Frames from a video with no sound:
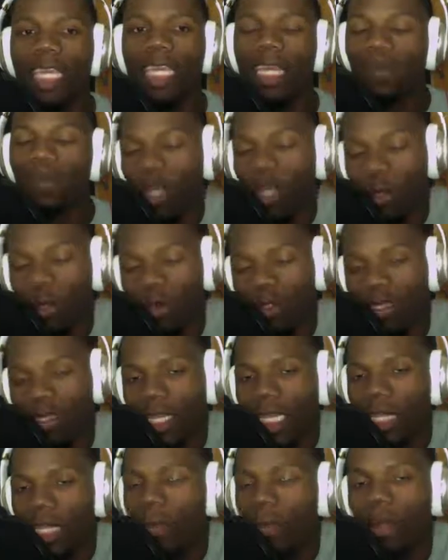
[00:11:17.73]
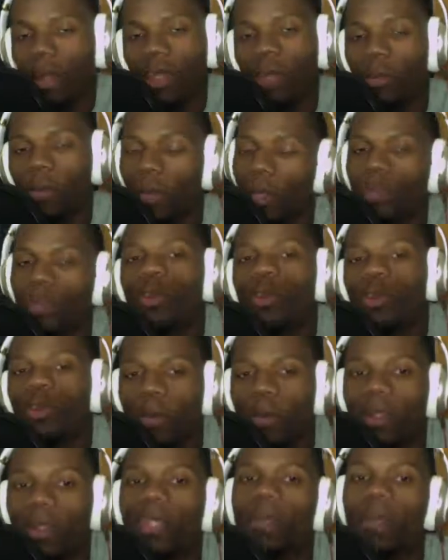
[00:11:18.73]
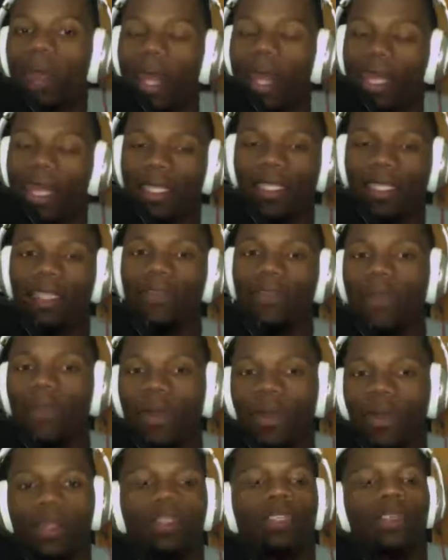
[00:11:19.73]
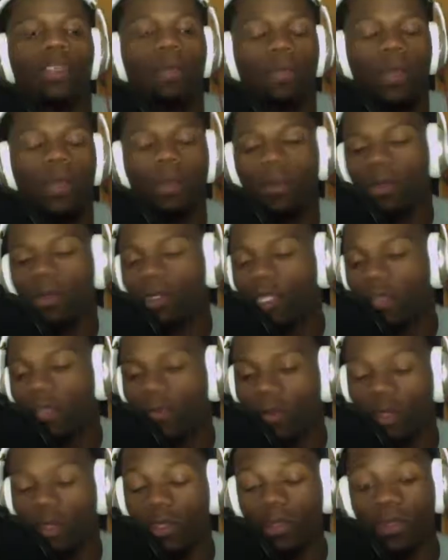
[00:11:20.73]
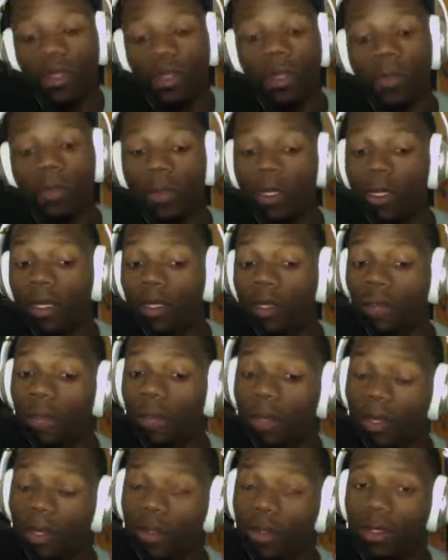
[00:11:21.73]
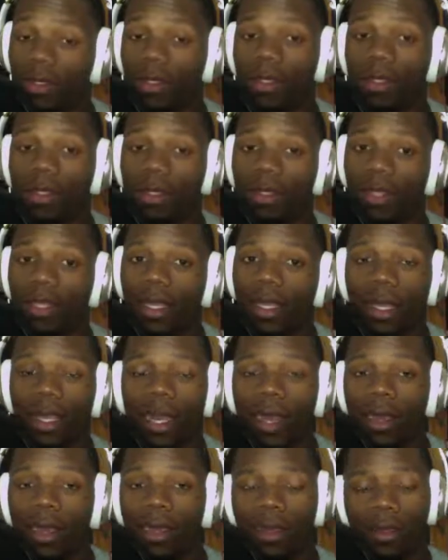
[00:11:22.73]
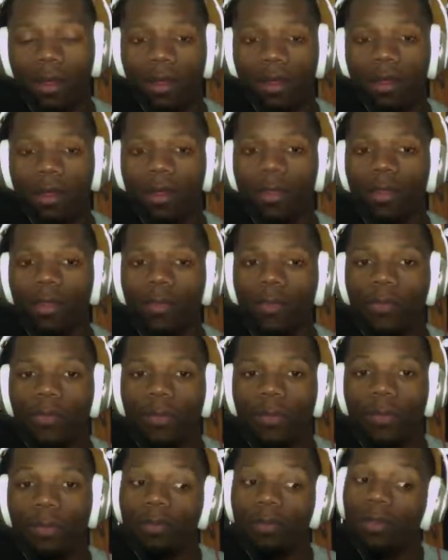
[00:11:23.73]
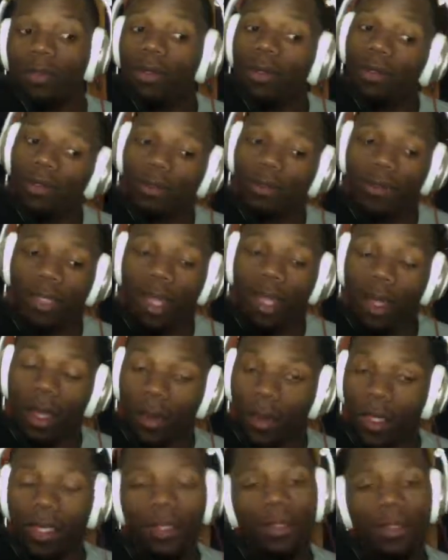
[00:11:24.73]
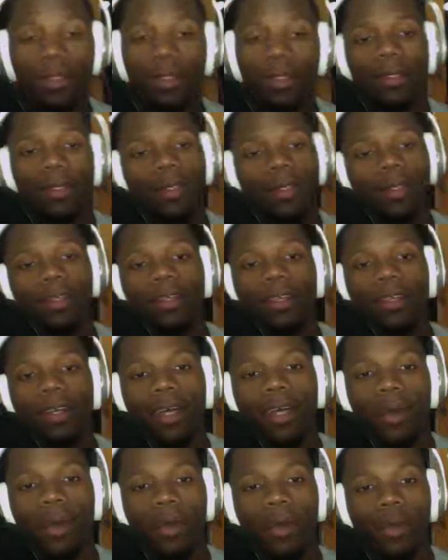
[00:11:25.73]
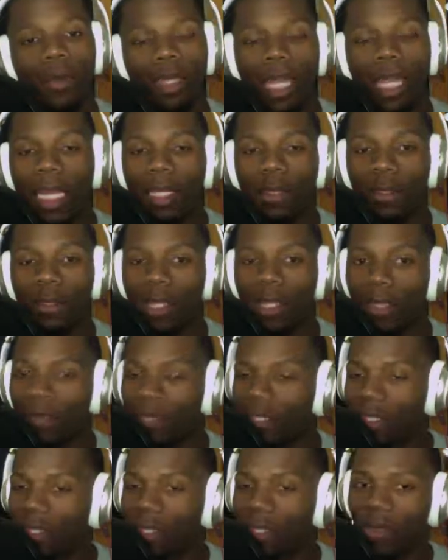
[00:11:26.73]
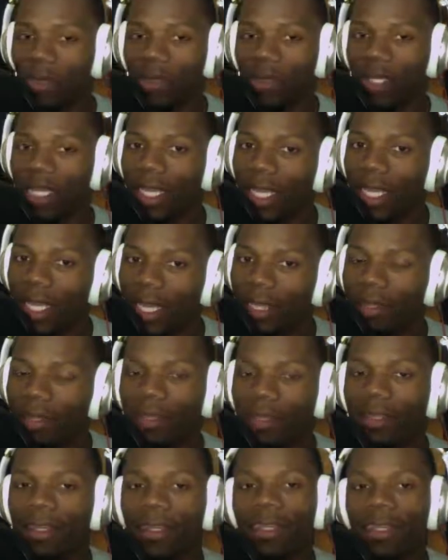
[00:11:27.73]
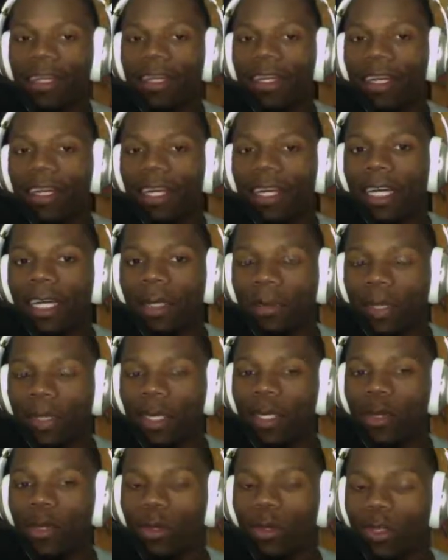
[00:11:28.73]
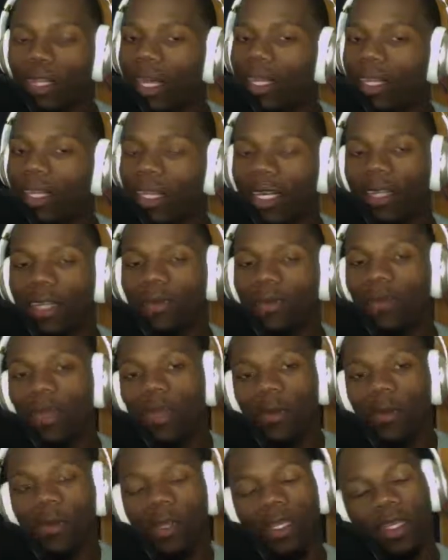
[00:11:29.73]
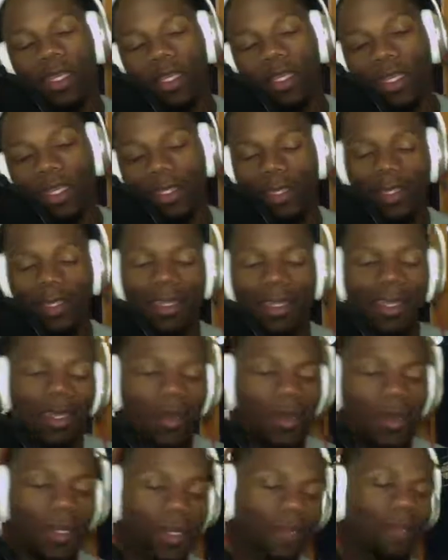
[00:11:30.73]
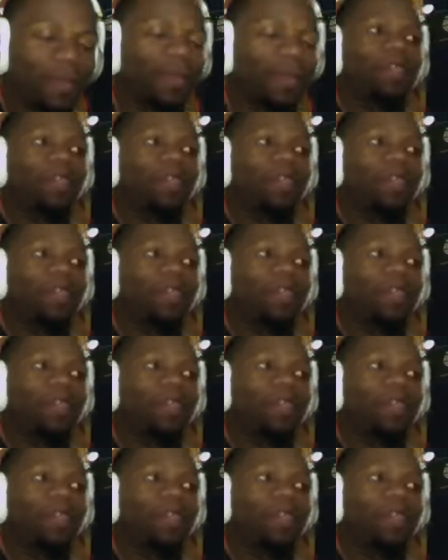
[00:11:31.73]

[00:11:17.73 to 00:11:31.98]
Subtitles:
if there was anybody on the Patriots, it would have been a pass interference. And people just frustrated, like, man, the Patriots didn't get that call. Well, sorry. We're not going to give it to you again. Give you another unfair win. Listen, no, man.